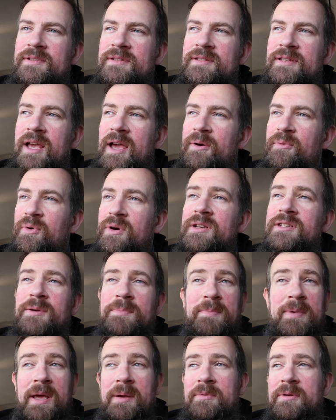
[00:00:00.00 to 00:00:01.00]
so I want to
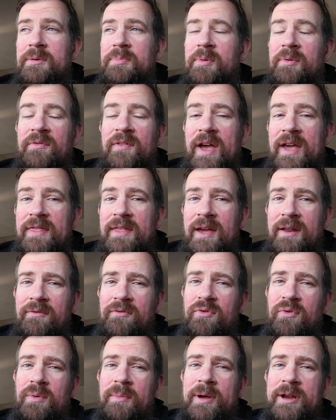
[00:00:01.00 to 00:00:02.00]
be able to provide that
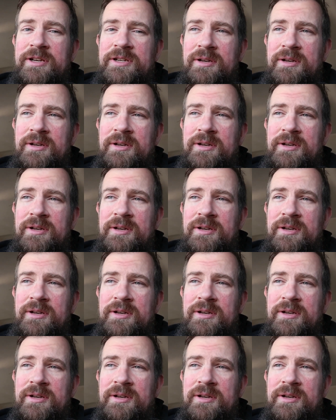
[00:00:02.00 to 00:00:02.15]
for my